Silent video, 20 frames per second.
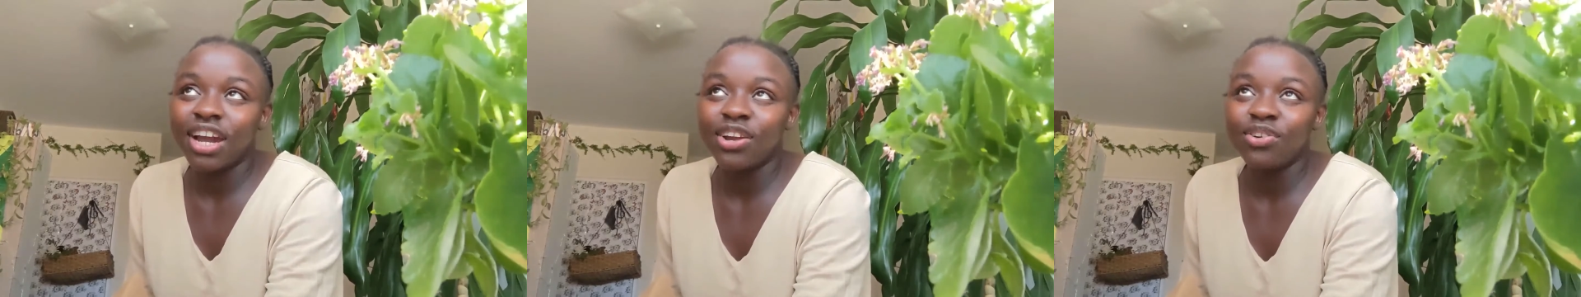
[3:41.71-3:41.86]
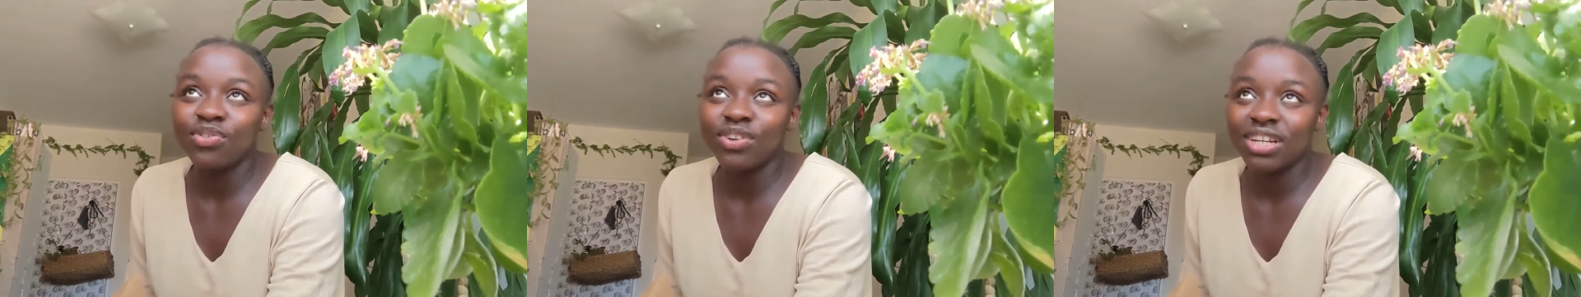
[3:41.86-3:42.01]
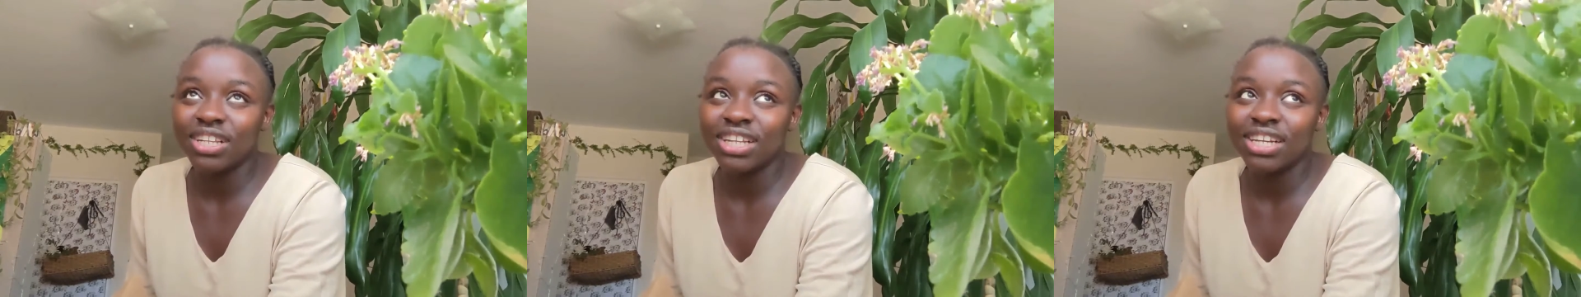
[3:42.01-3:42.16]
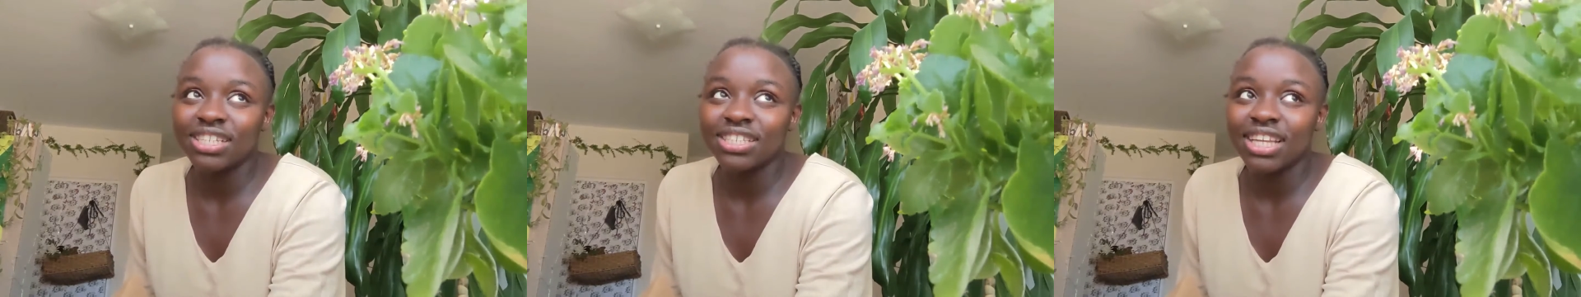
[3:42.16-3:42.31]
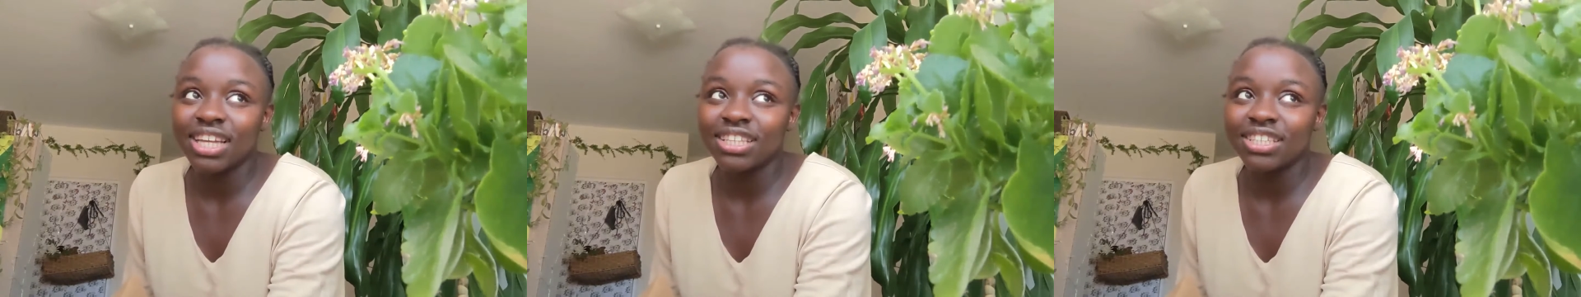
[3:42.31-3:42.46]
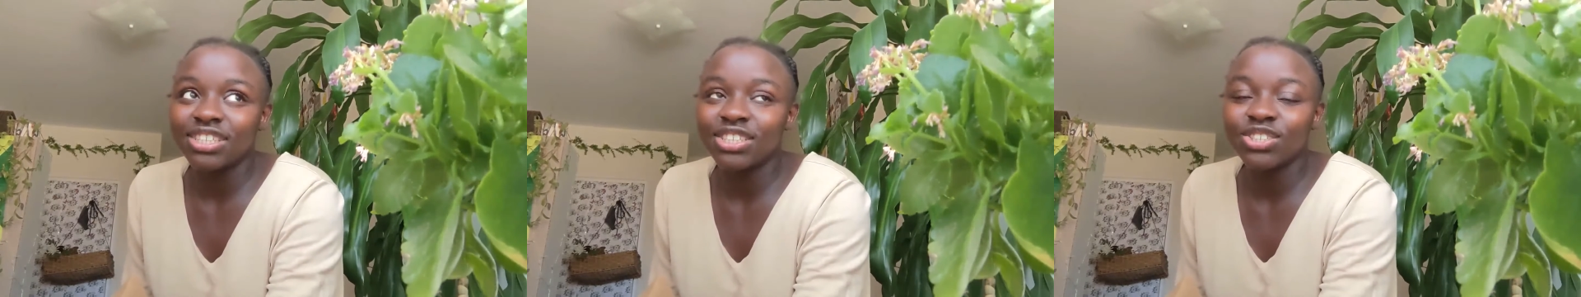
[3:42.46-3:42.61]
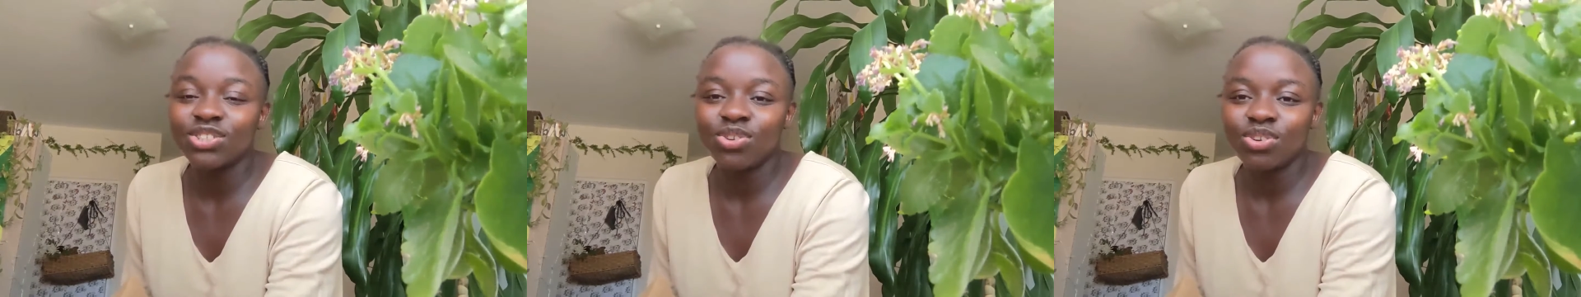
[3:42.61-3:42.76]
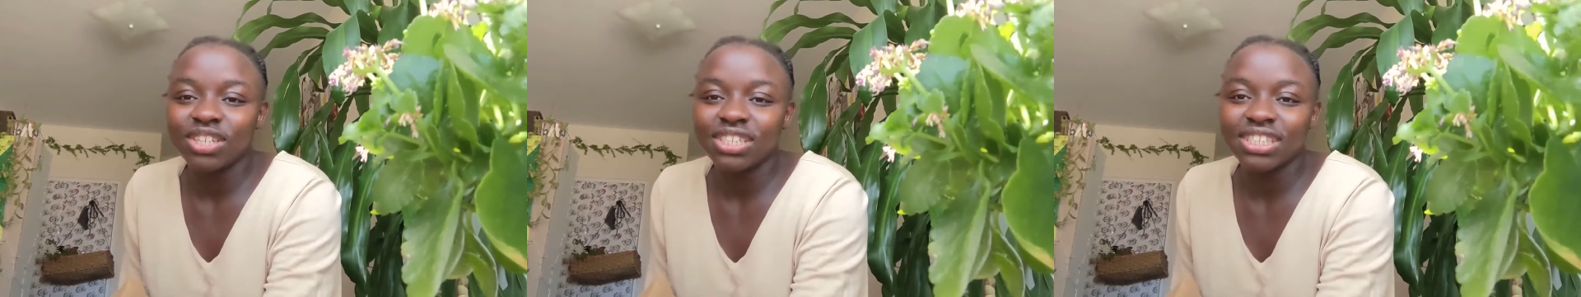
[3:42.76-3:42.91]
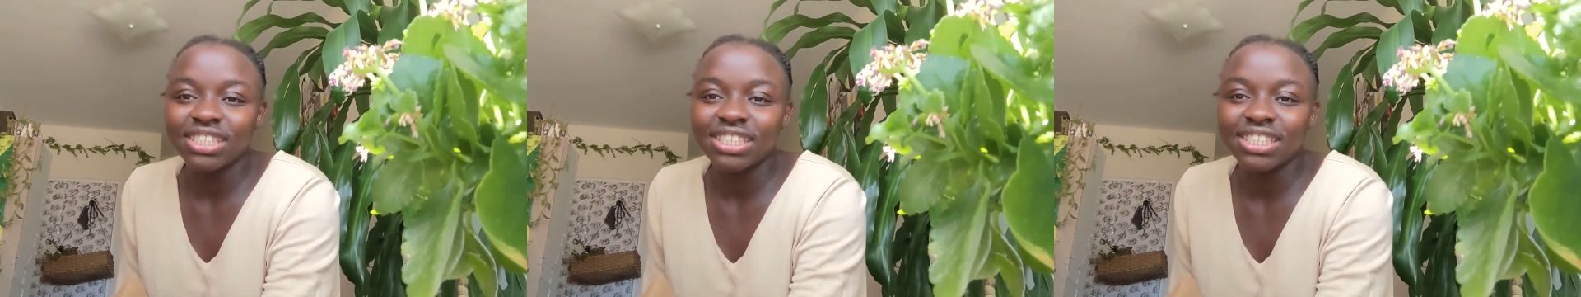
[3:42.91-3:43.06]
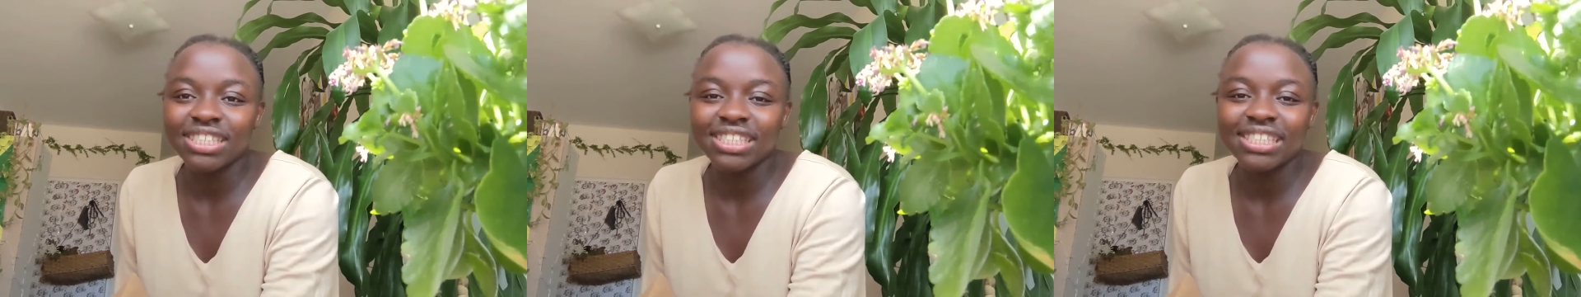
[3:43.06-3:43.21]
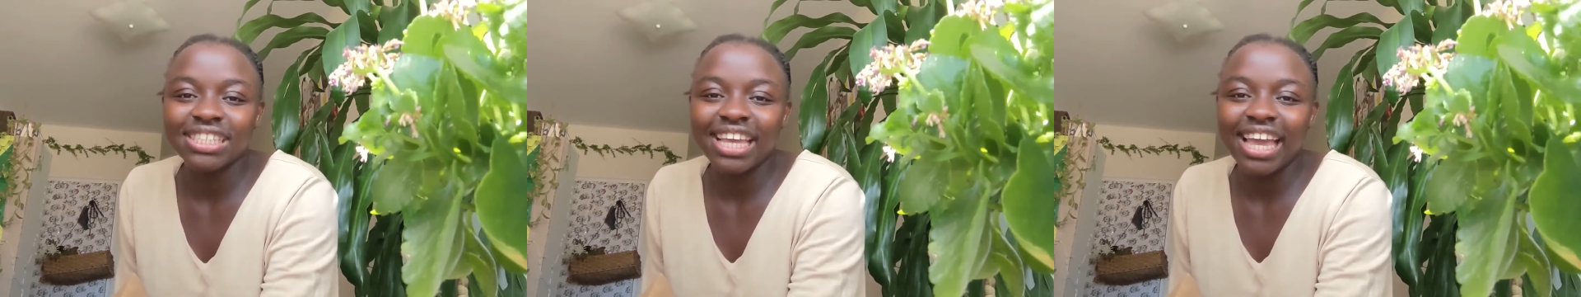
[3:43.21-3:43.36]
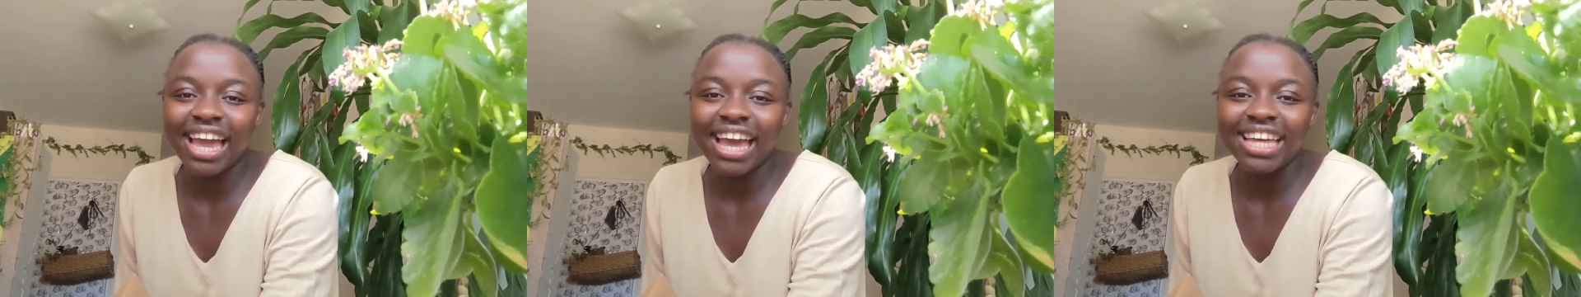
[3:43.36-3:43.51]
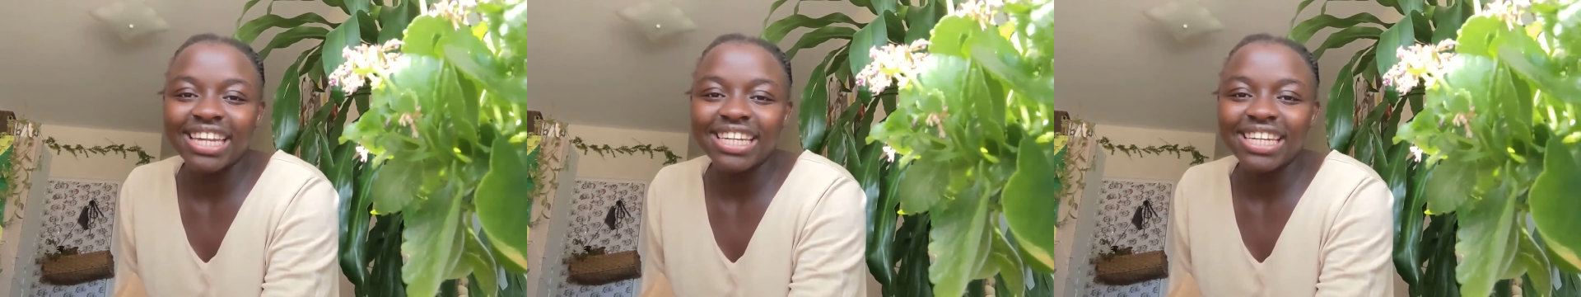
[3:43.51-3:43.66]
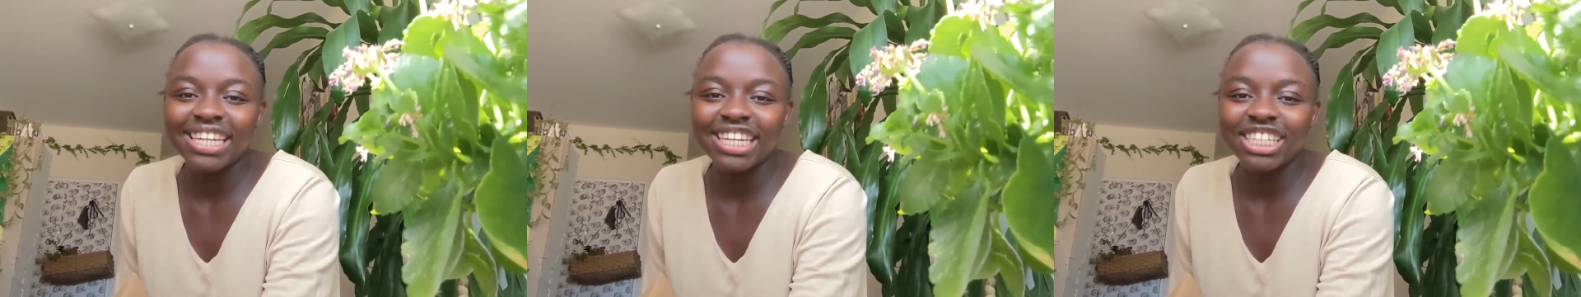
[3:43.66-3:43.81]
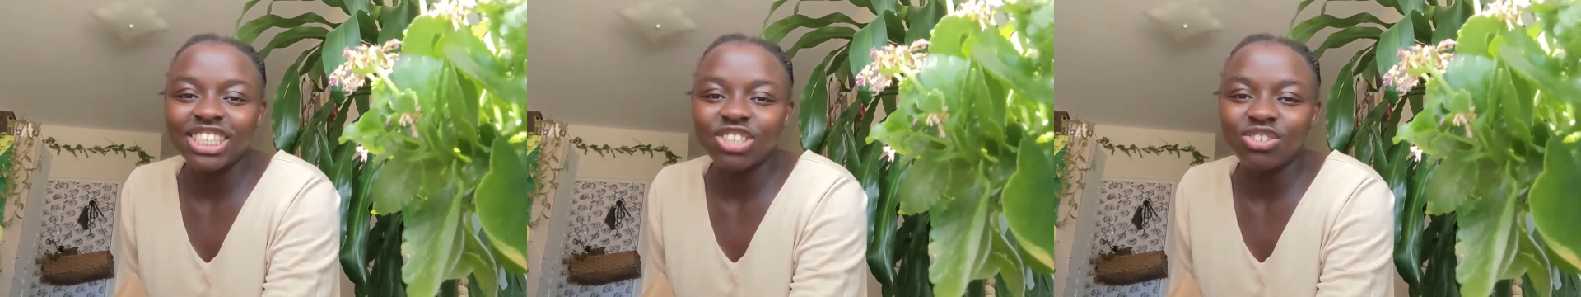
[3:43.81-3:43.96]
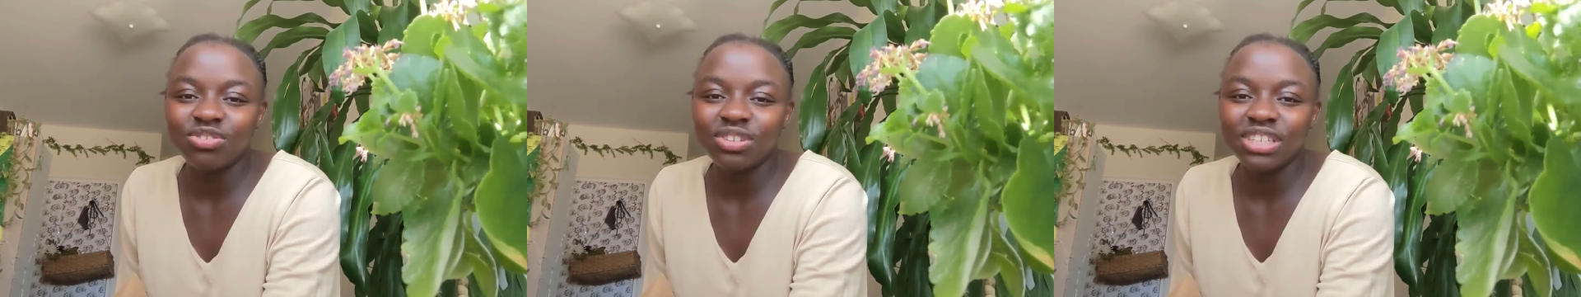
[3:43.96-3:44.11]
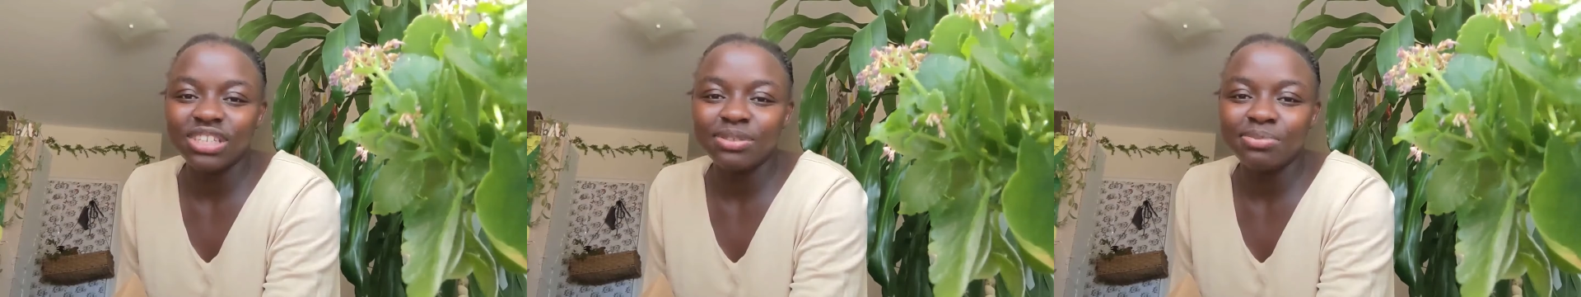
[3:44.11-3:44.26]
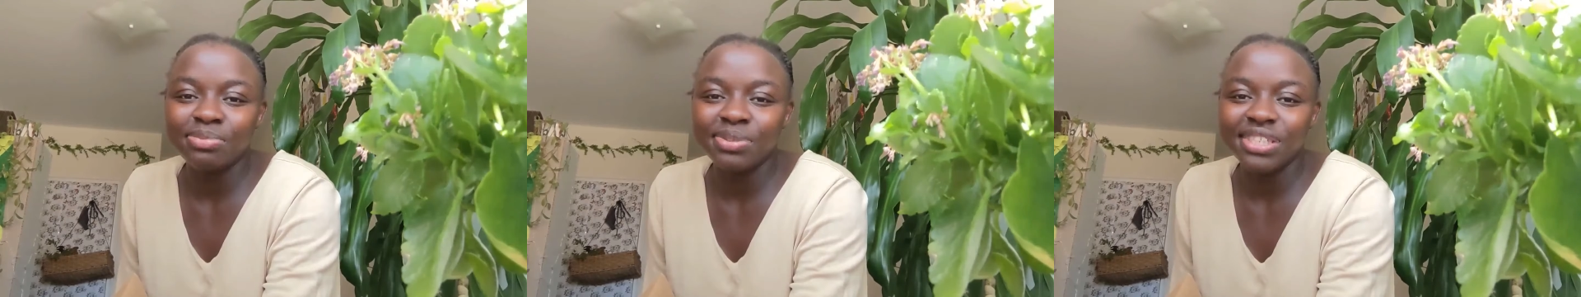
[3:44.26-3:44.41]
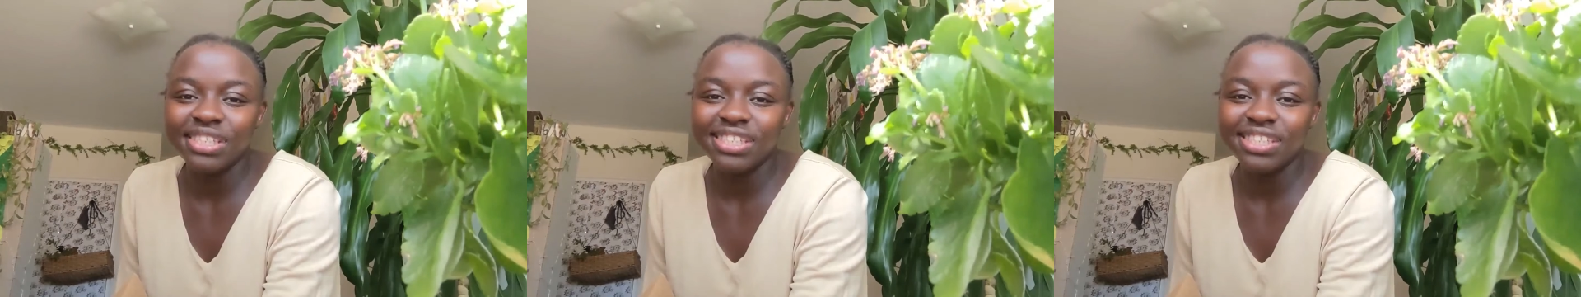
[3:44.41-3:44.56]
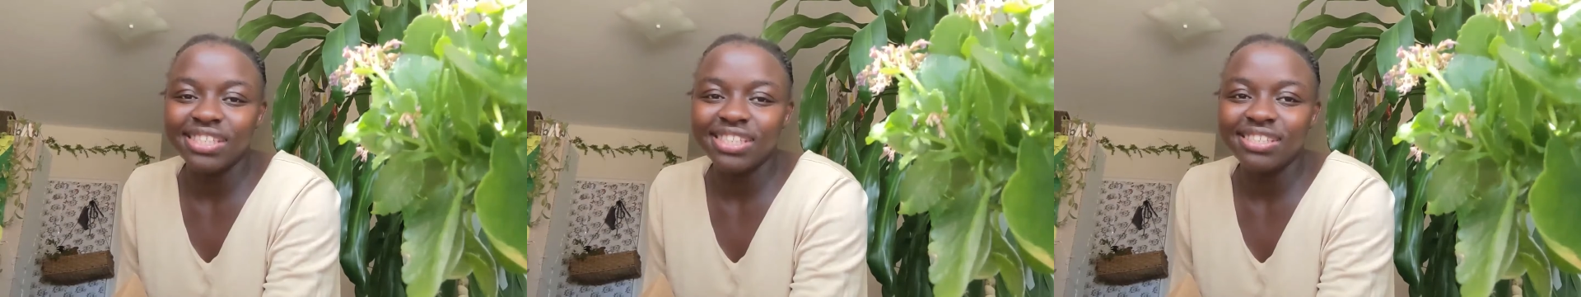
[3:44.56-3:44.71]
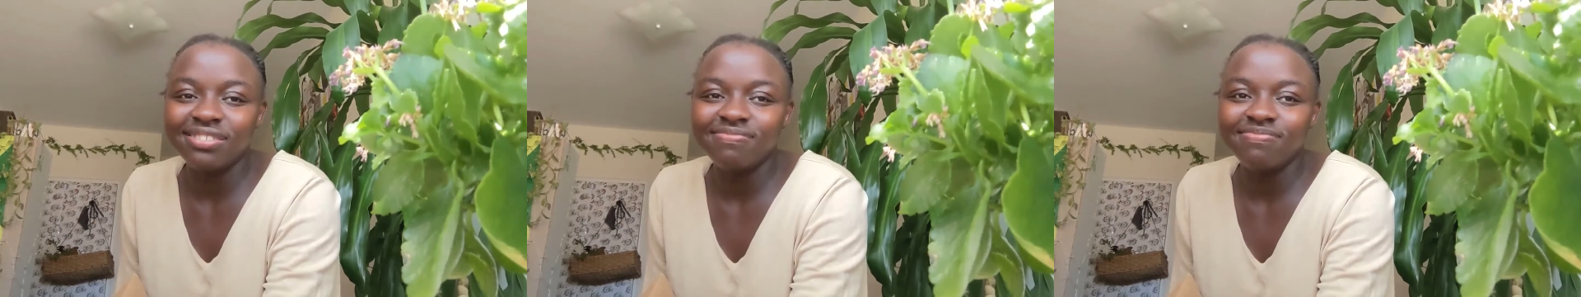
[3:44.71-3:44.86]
I realized that these noises can literally be